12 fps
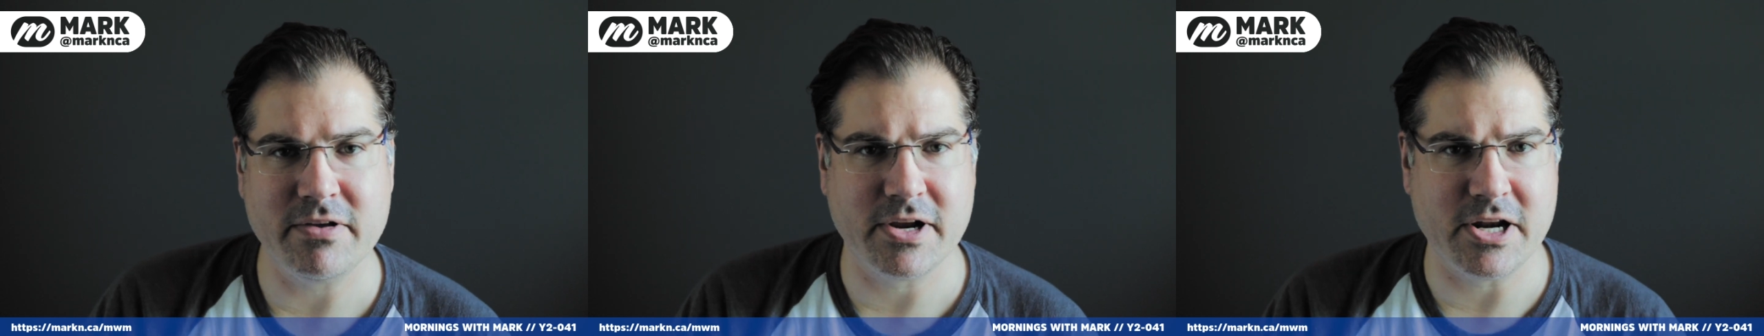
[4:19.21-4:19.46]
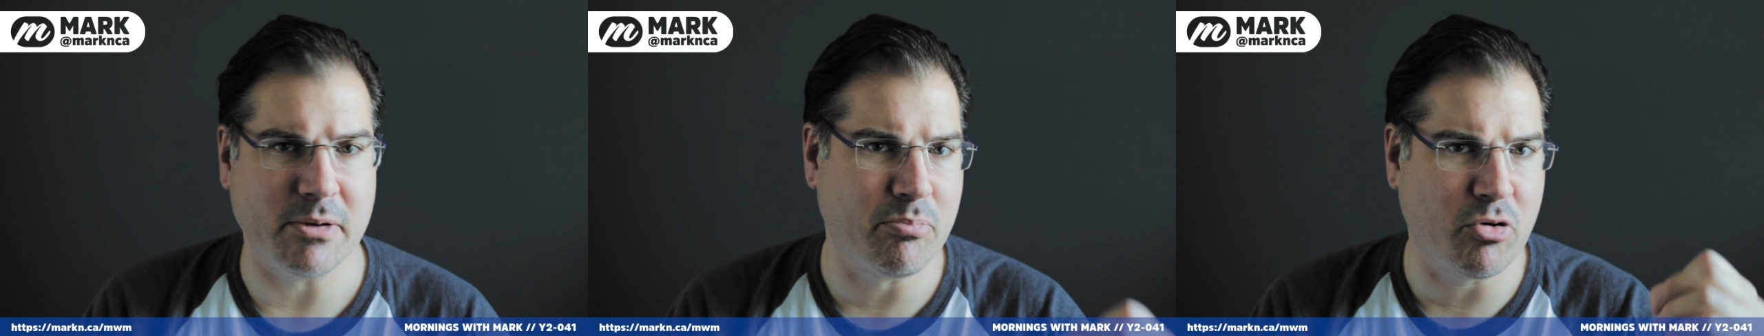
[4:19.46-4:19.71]
they're
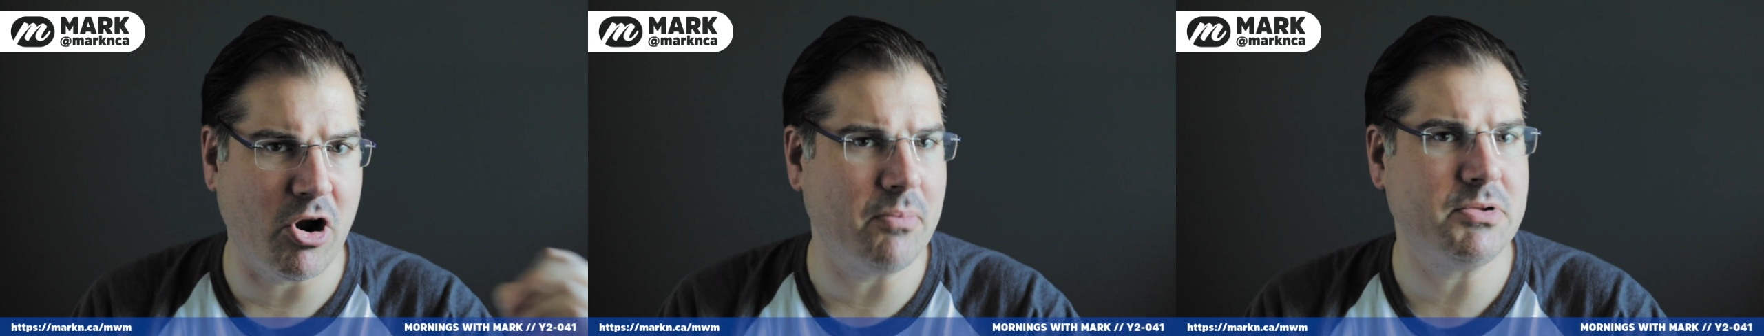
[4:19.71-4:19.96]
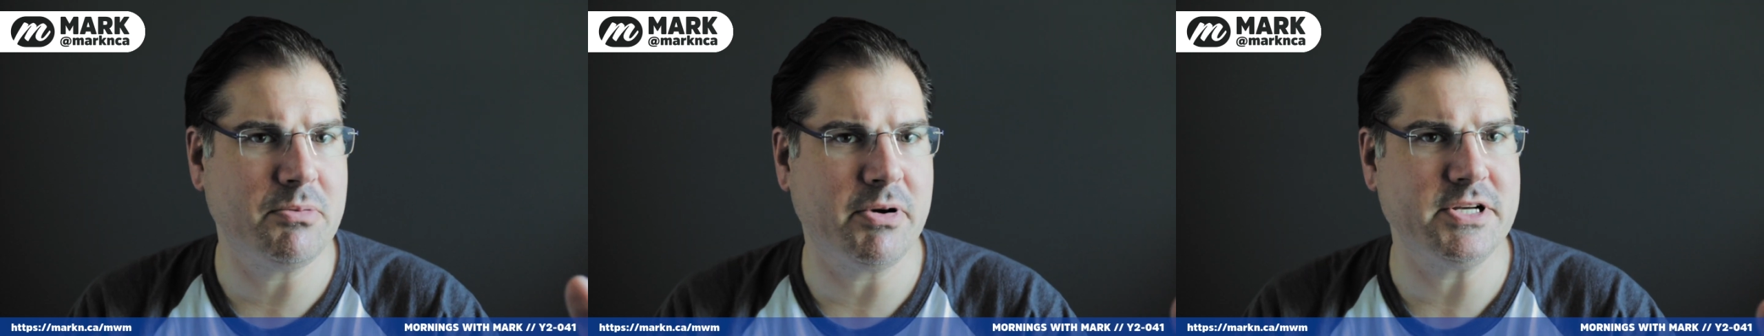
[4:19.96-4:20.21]
getting
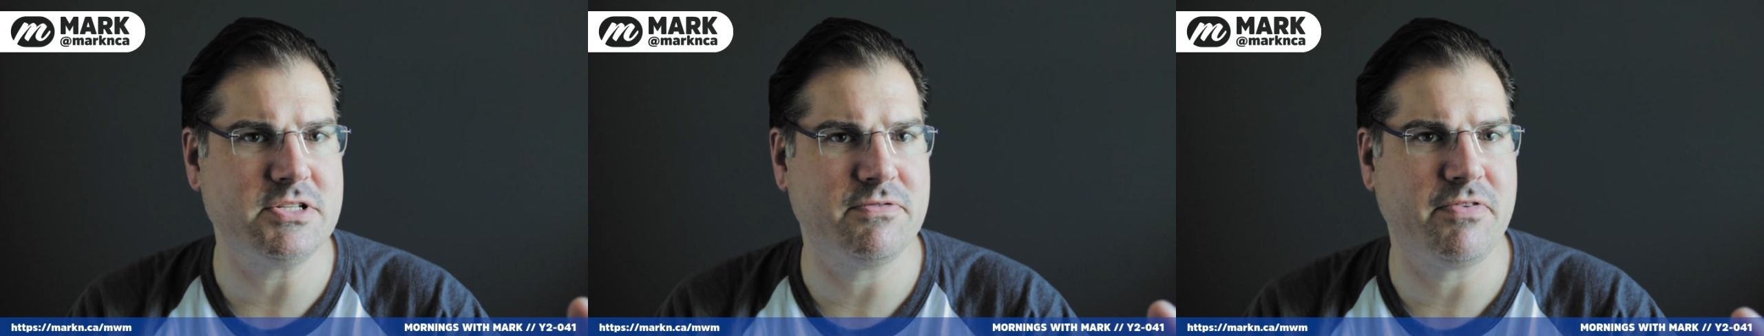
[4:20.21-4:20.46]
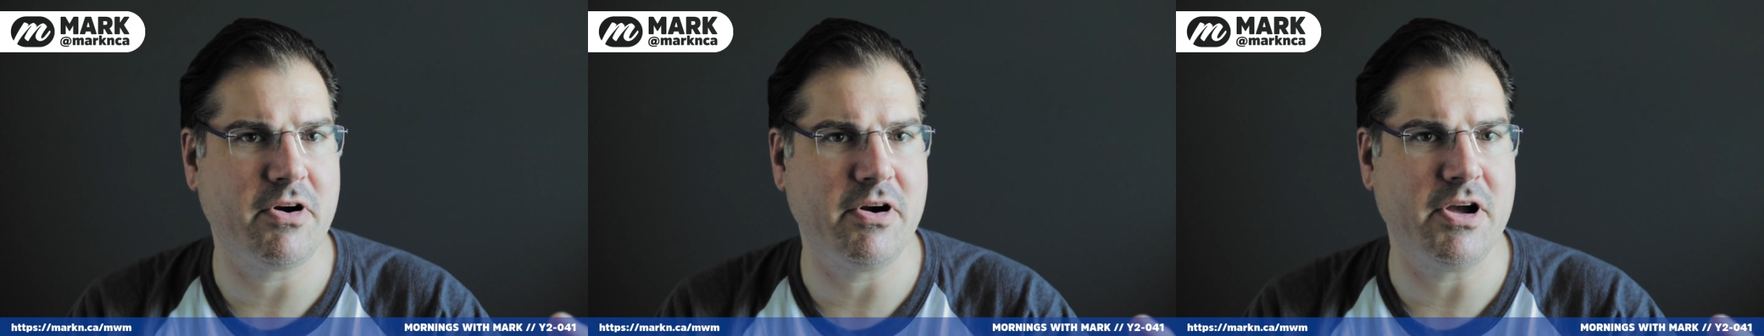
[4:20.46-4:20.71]
prompted by
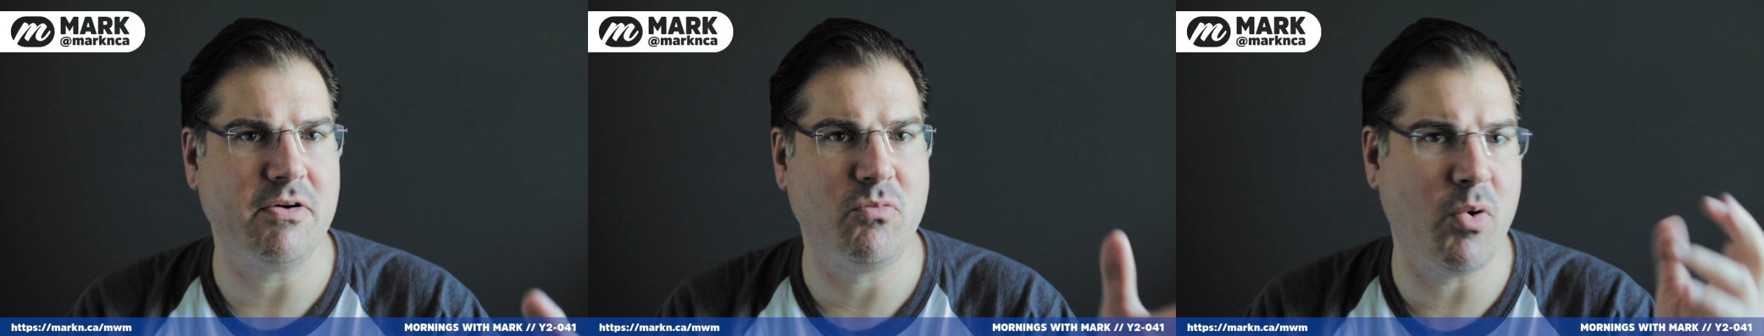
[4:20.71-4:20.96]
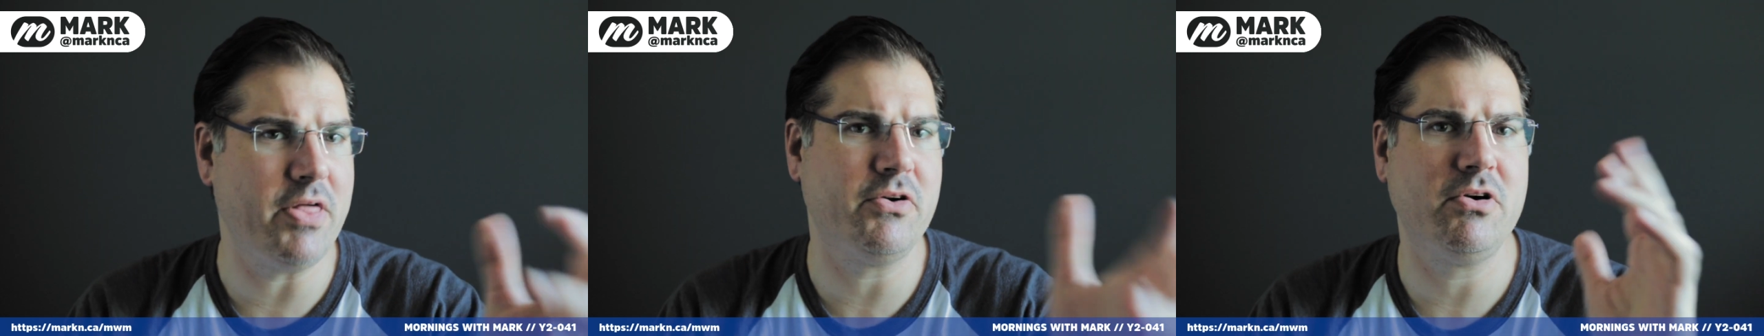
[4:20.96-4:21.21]
Safari
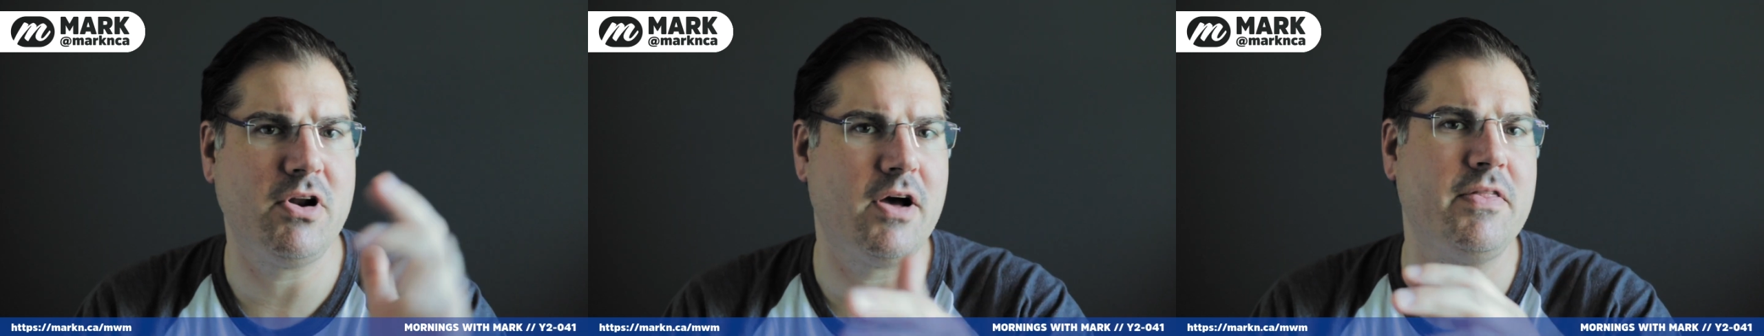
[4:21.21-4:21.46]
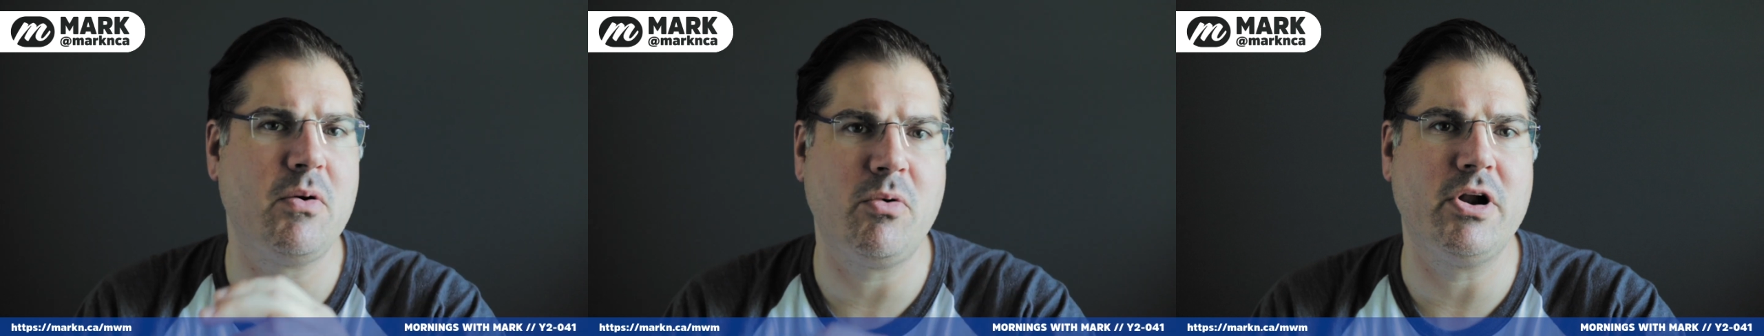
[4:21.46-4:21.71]
of whether or
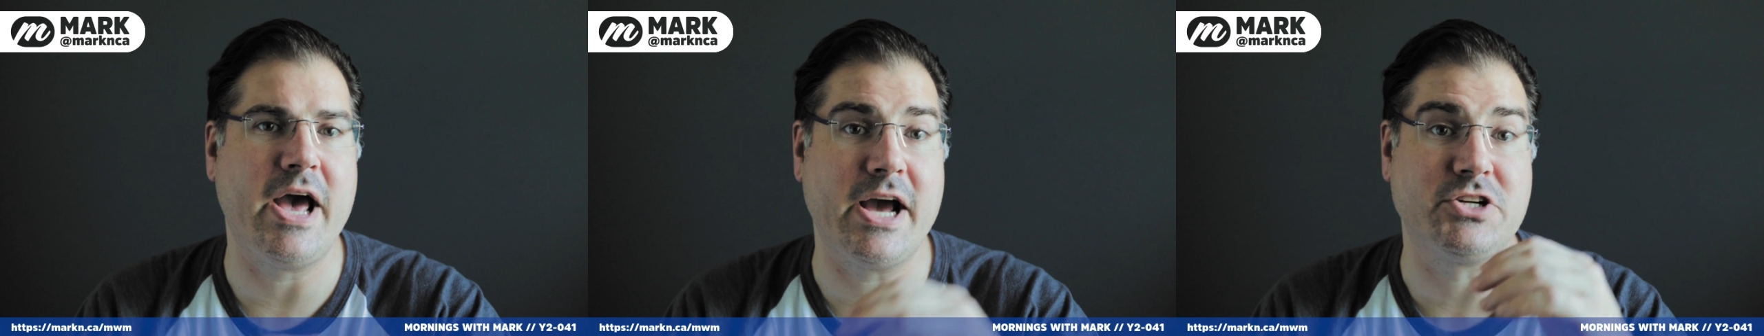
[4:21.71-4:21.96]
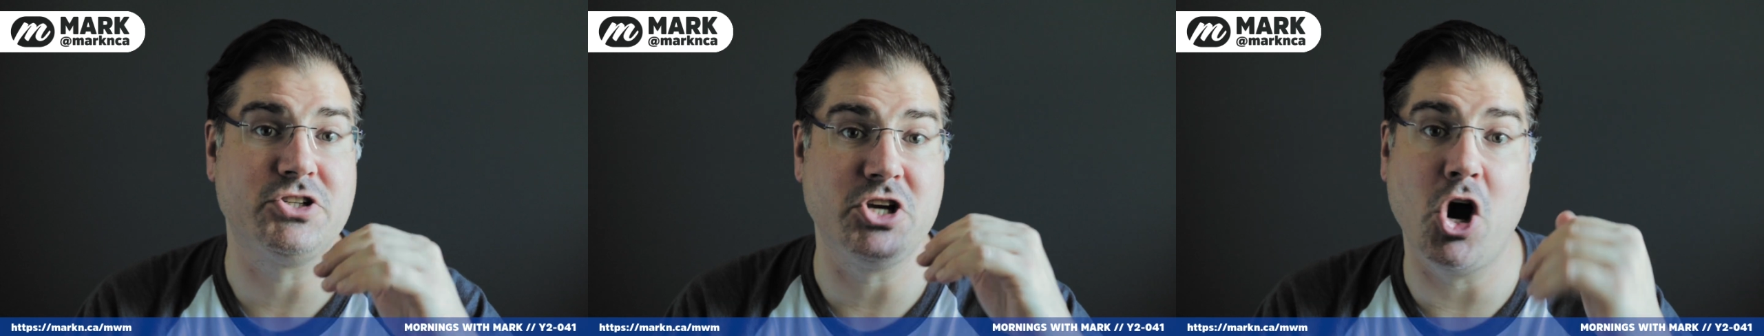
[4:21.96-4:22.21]
not they want to
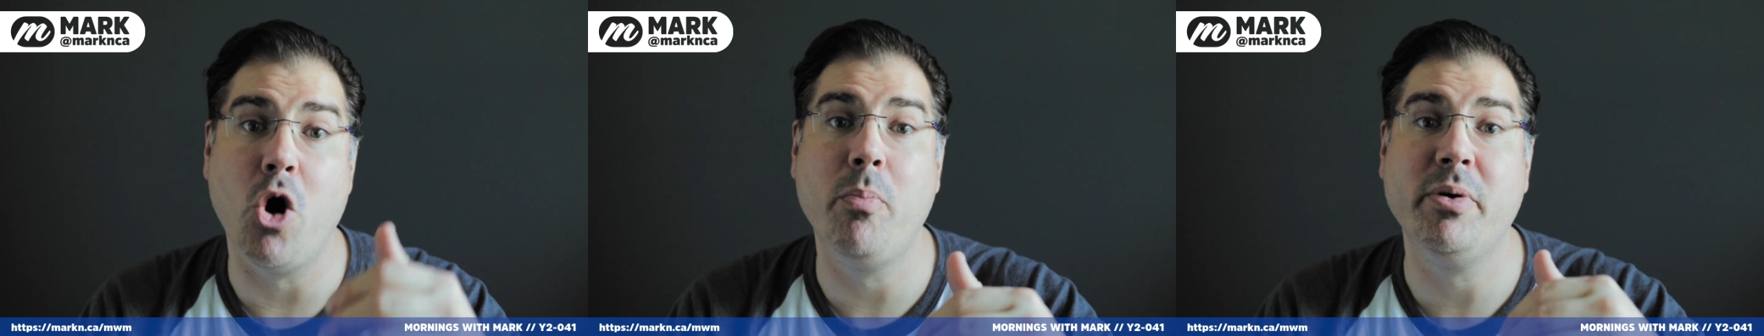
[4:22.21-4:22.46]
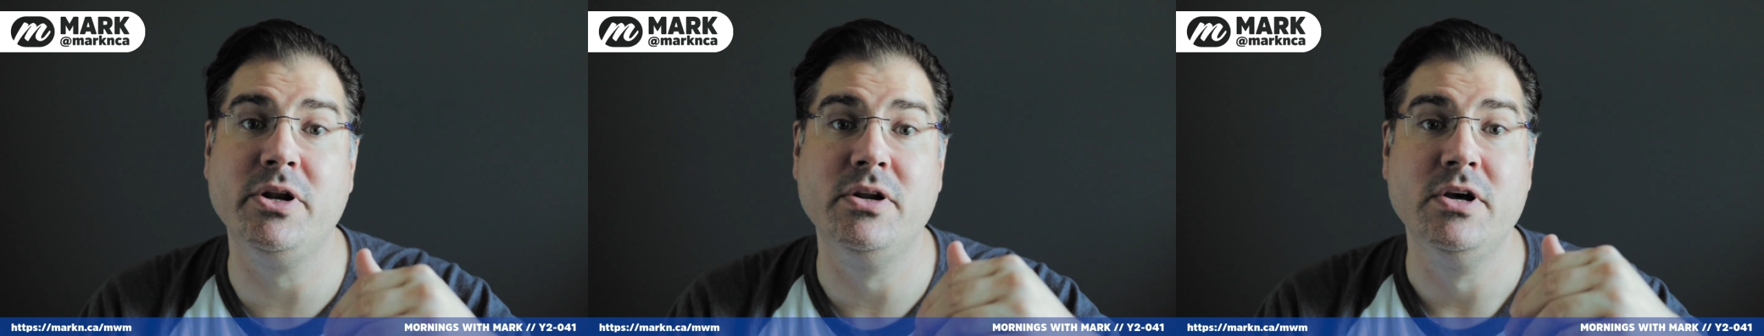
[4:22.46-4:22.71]
actually
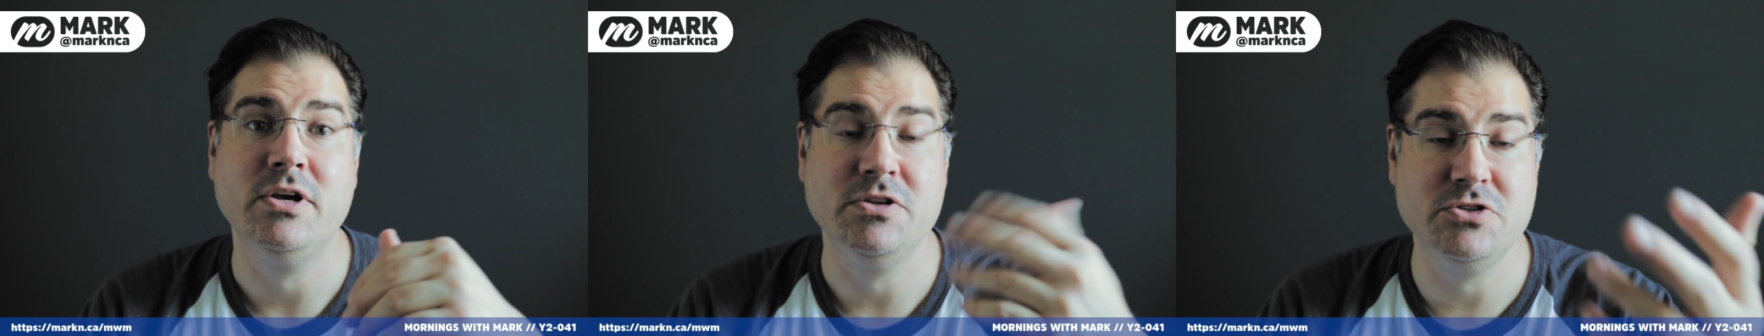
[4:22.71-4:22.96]
open